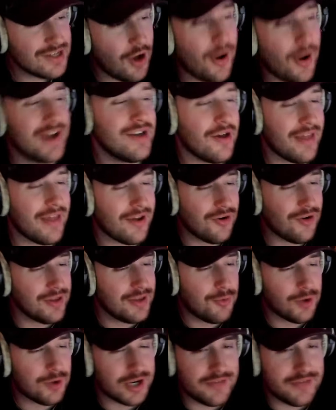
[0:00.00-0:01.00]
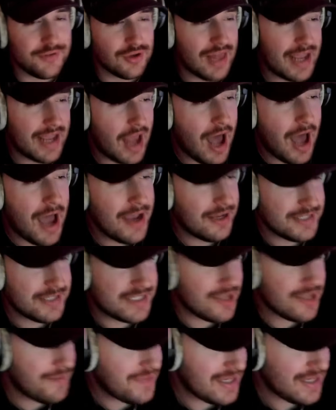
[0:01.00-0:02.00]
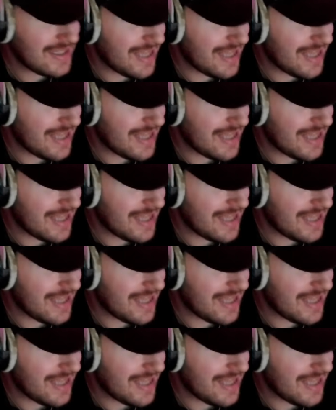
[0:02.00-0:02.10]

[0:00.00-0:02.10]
Oh, wait, no, that would only work if you're, like, high on something.